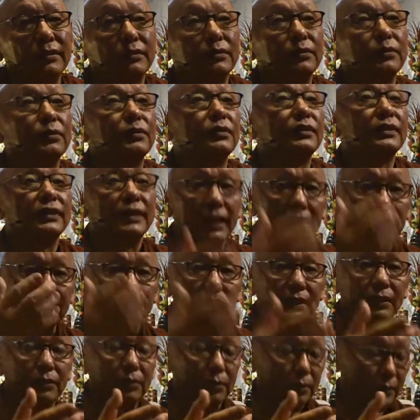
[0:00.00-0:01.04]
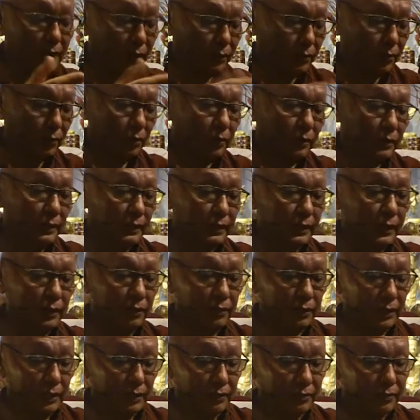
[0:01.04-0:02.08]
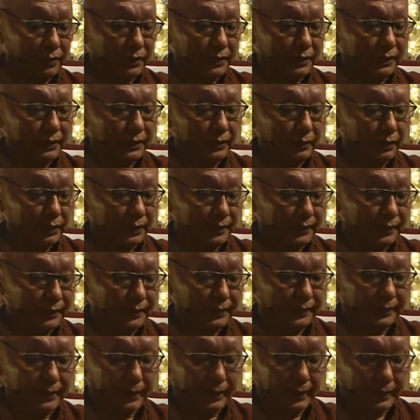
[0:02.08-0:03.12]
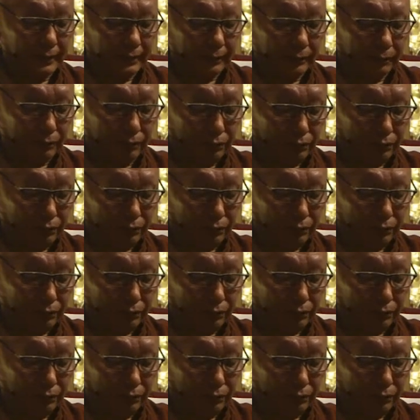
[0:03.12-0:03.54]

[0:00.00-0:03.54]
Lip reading: So like that, okay. So now this is the